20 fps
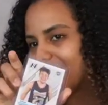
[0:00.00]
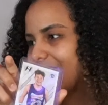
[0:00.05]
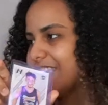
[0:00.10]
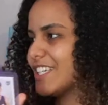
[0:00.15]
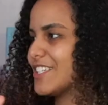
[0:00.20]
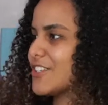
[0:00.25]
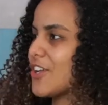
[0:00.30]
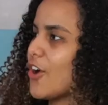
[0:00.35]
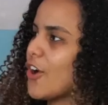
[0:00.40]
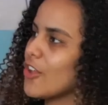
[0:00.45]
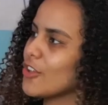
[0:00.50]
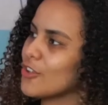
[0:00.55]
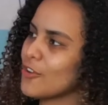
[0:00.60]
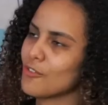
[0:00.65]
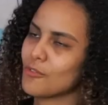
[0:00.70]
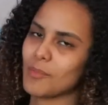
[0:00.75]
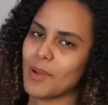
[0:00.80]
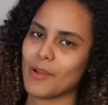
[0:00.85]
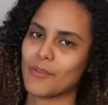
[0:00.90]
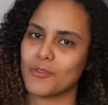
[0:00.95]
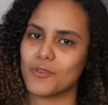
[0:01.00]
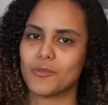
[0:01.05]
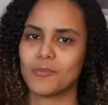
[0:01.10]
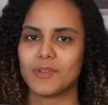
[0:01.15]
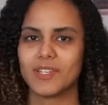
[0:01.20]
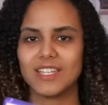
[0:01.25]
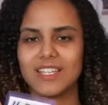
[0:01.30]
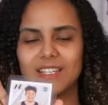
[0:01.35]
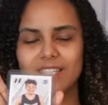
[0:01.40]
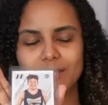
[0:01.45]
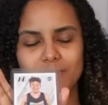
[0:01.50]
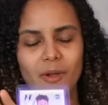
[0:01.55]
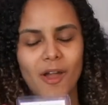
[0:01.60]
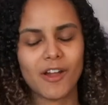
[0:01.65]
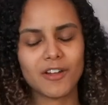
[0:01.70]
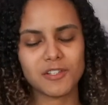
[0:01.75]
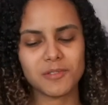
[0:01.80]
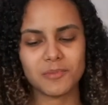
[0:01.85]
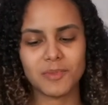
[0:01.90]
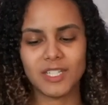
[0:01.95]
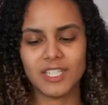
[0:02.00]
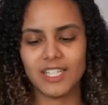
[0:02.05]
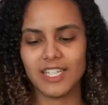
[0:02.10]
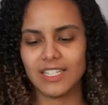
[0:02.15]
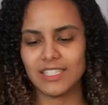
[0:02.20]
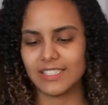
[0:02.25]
He's all over my room. He inspires me.